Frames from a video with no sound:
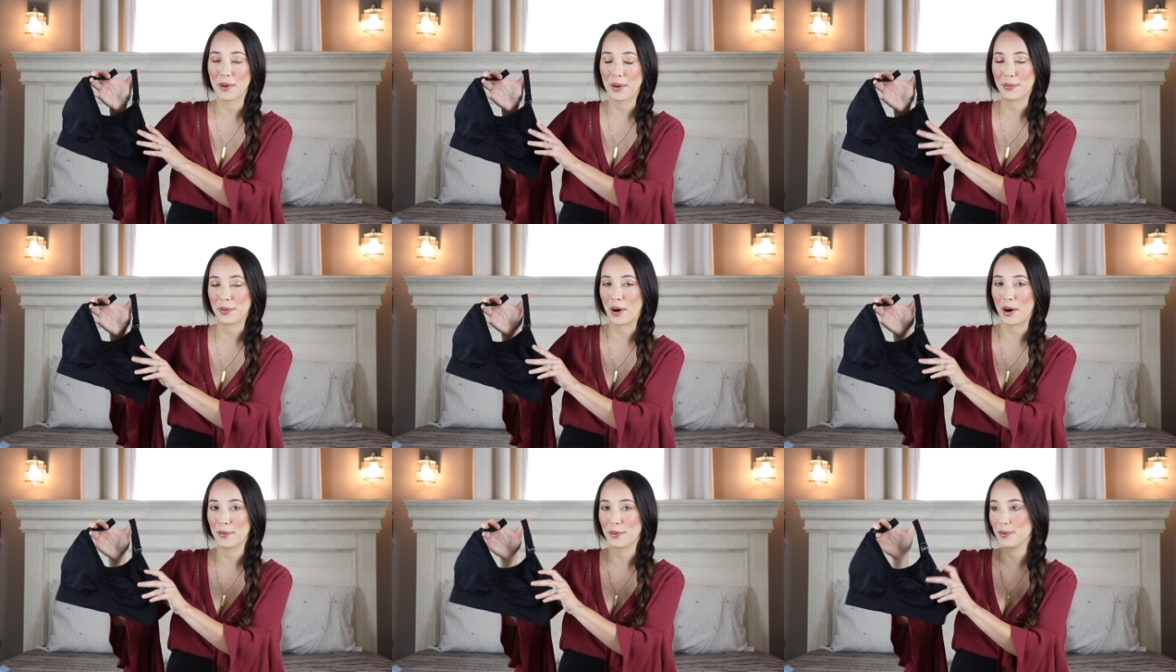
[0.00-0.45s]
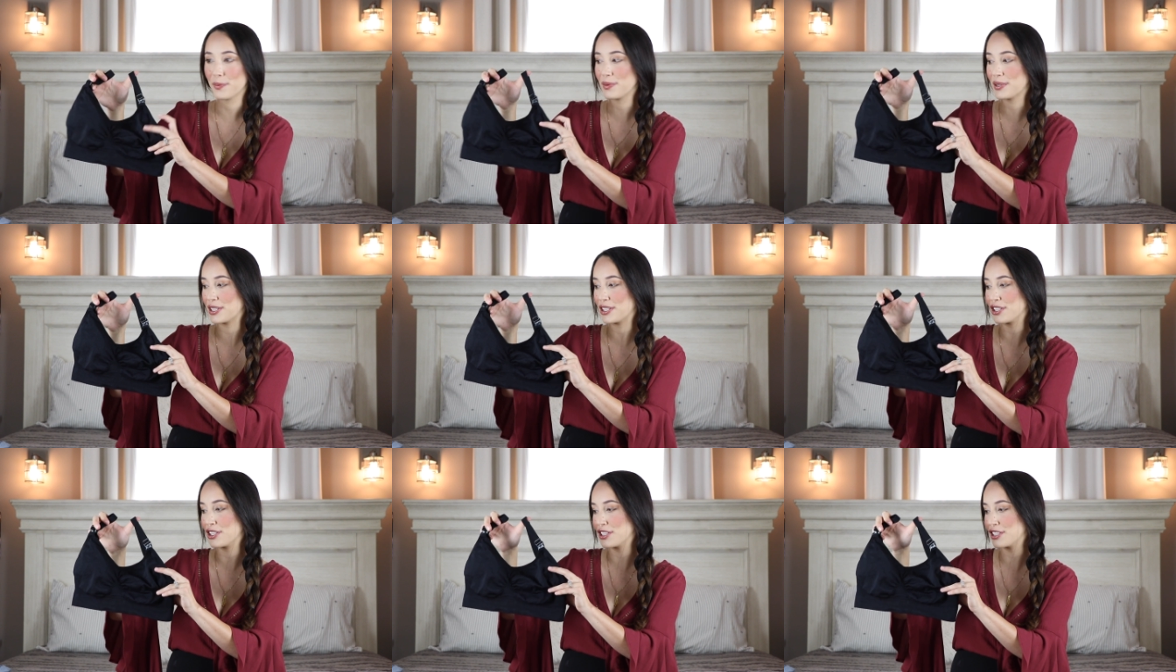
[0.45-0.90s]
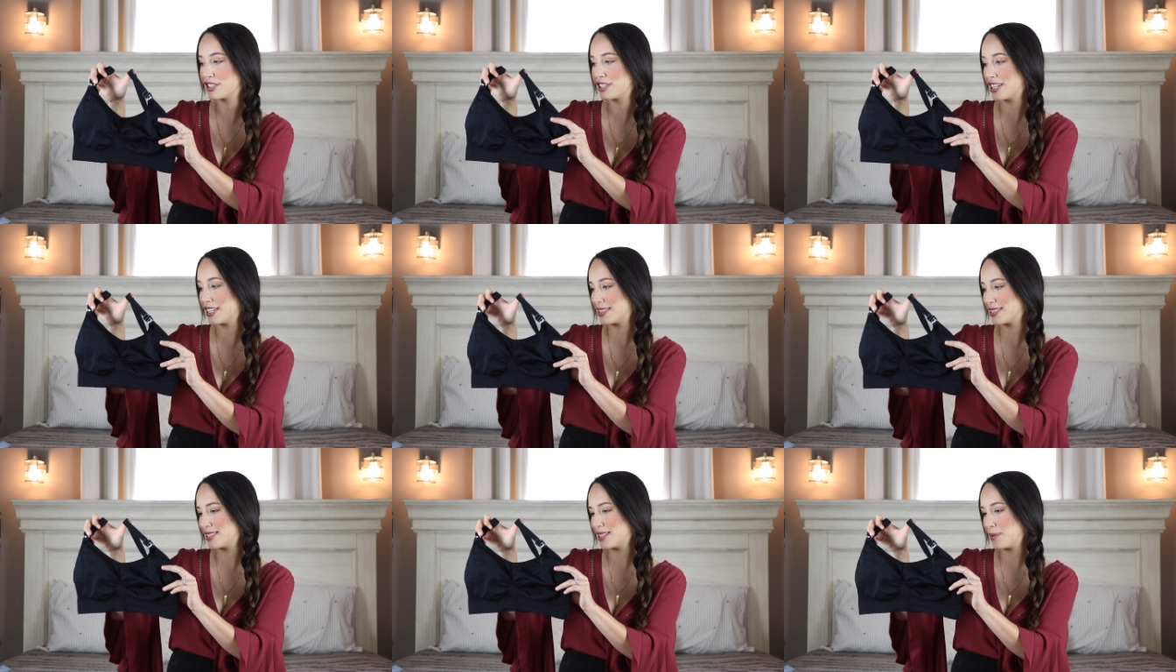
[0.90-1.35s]
I probably could
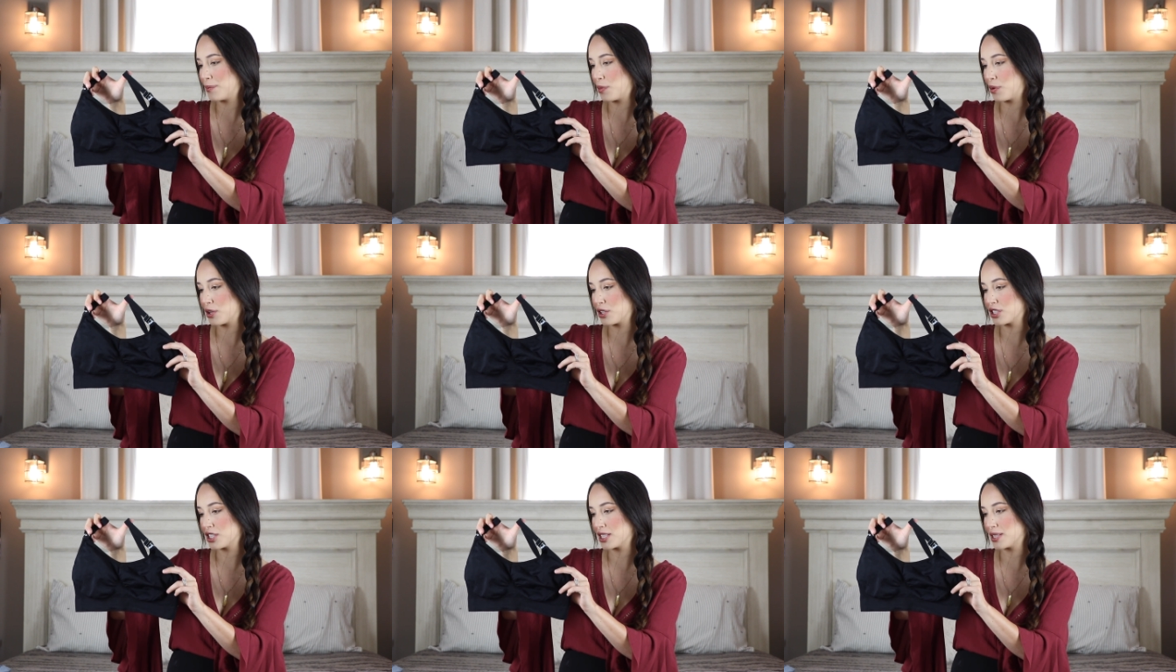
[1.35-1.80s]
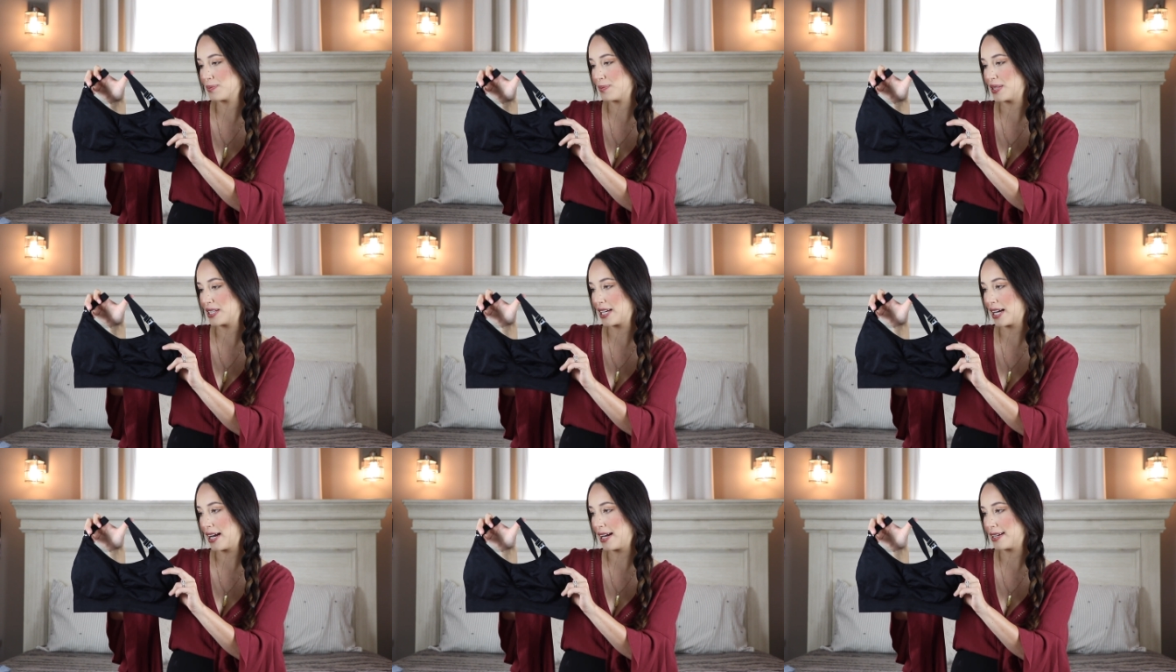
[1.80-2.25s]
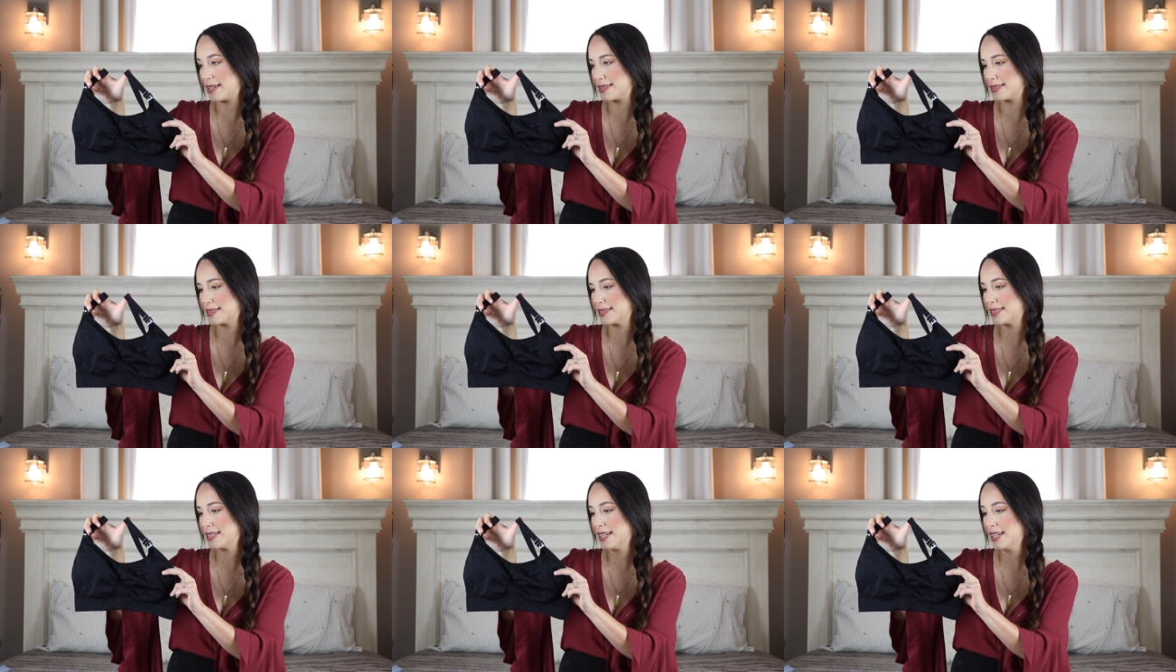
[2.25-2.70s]
get some more just
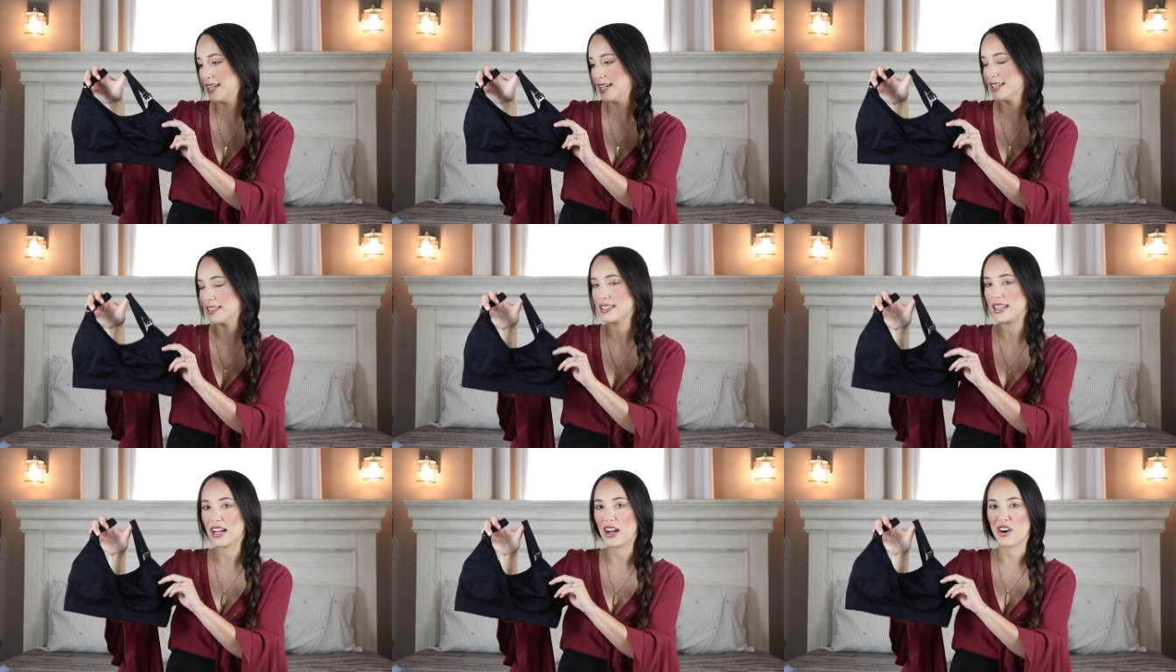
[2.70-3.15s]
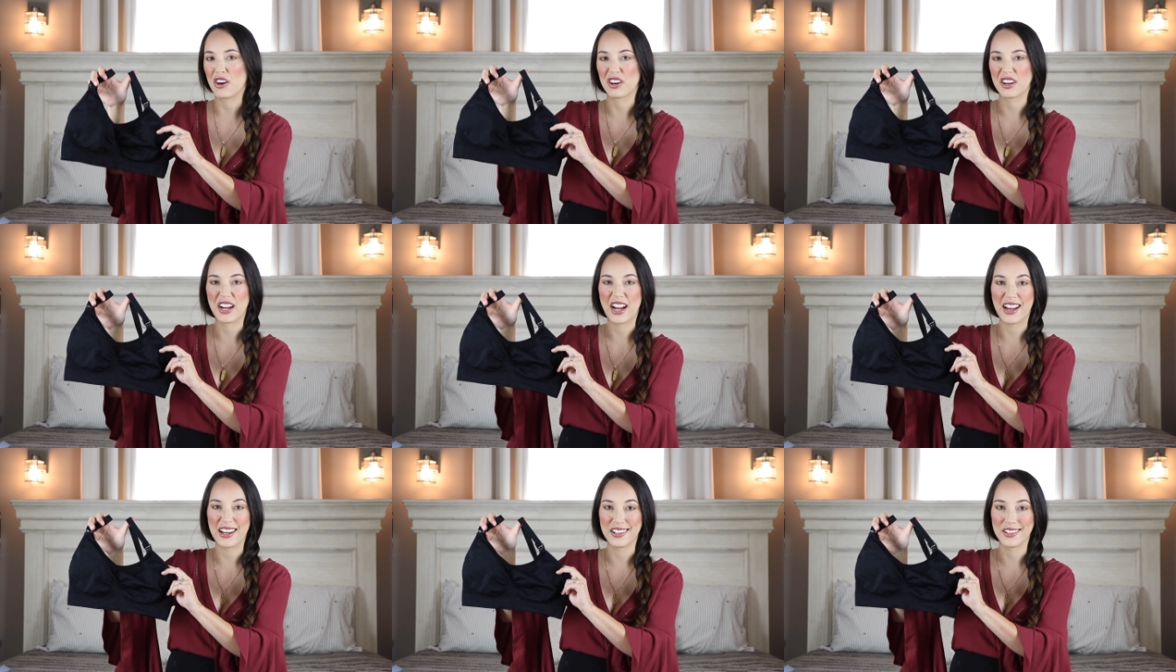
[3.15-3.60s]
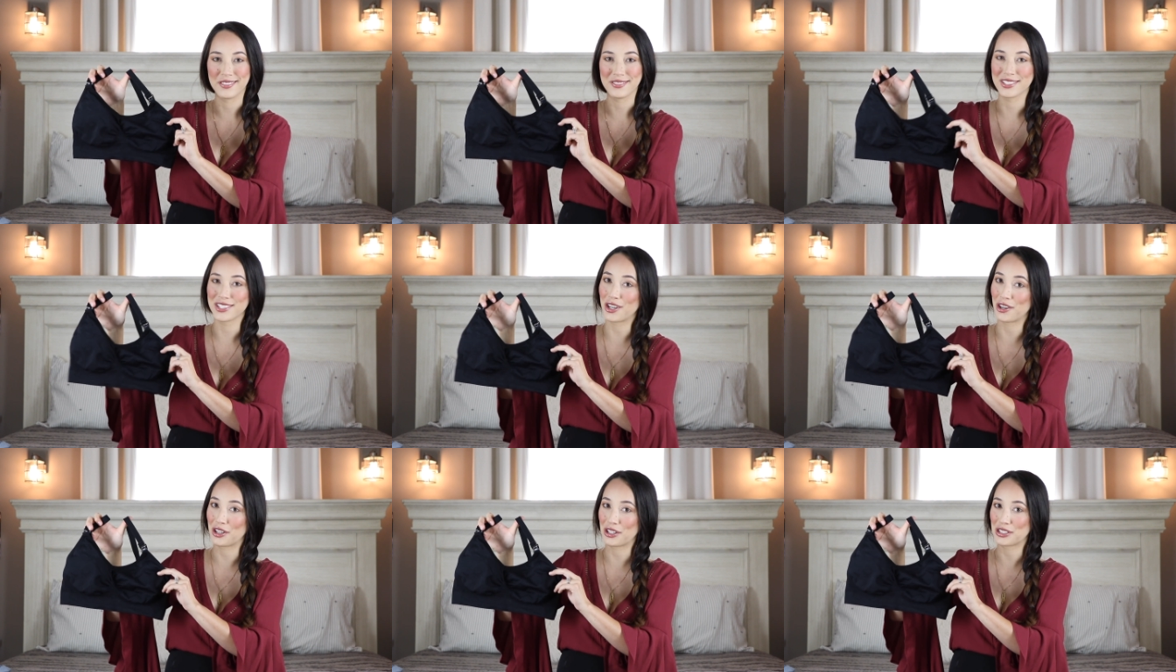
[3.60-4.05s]
because they are kind of
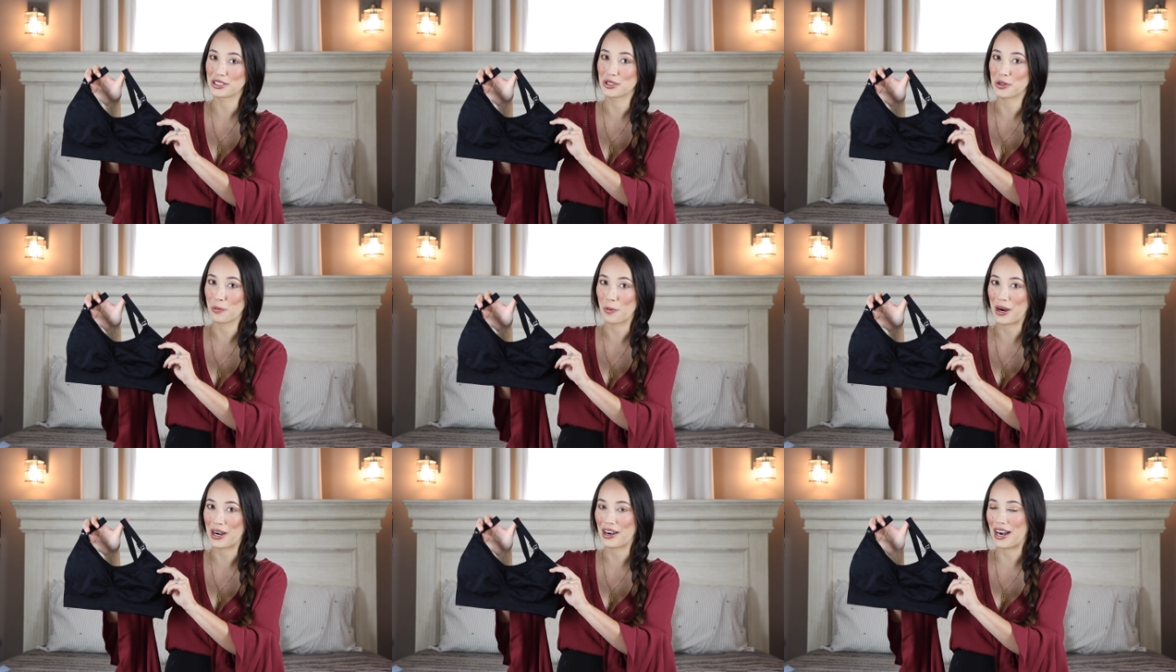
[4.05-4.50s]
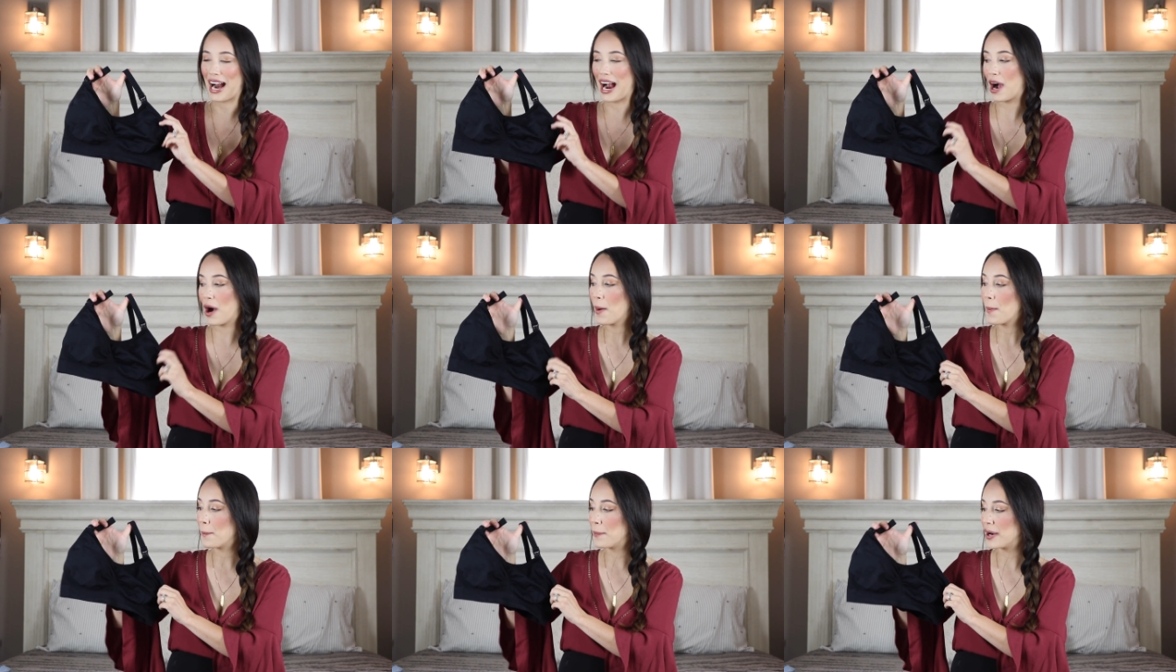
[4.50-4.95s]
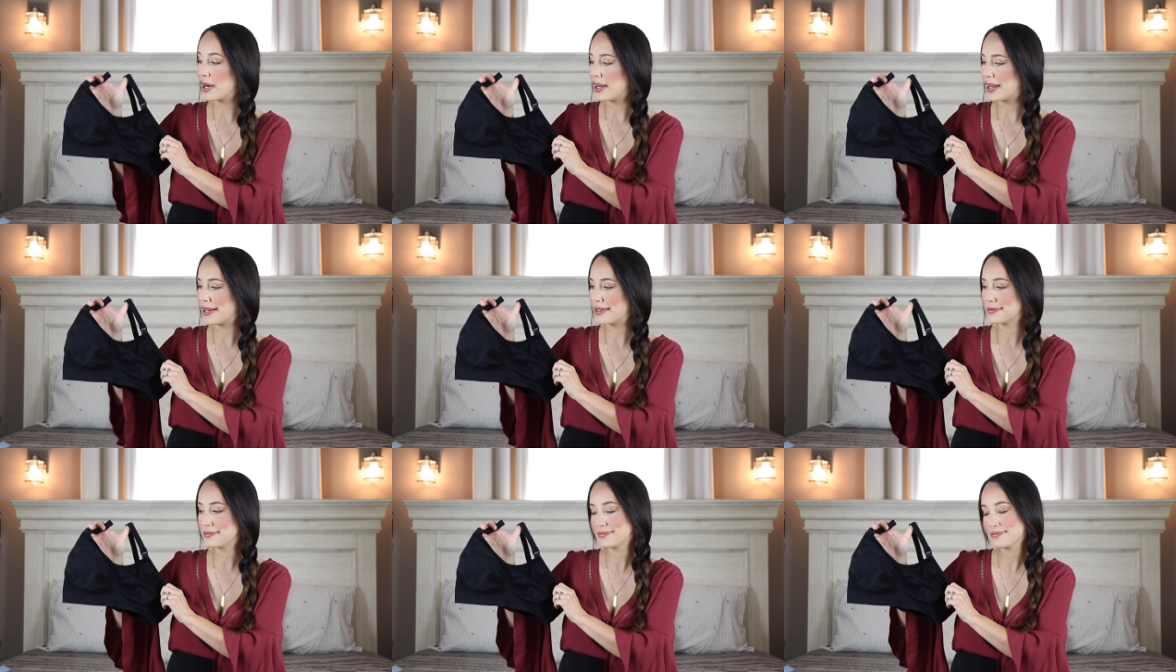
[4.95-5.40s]
starting to wear out,
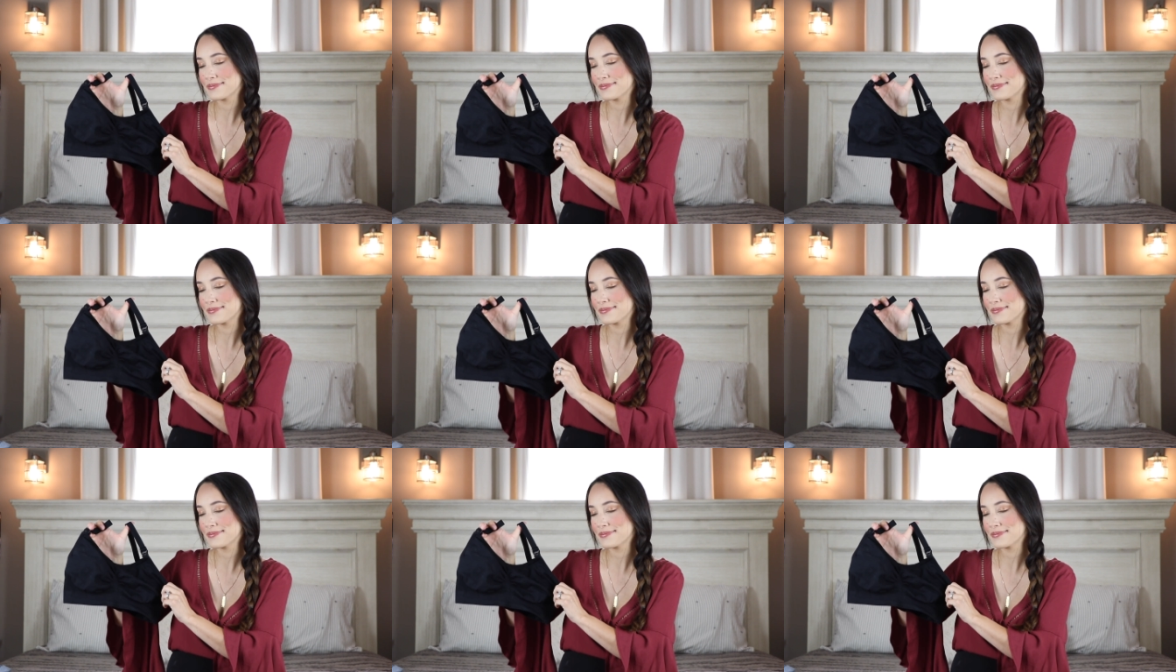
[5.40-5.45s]
but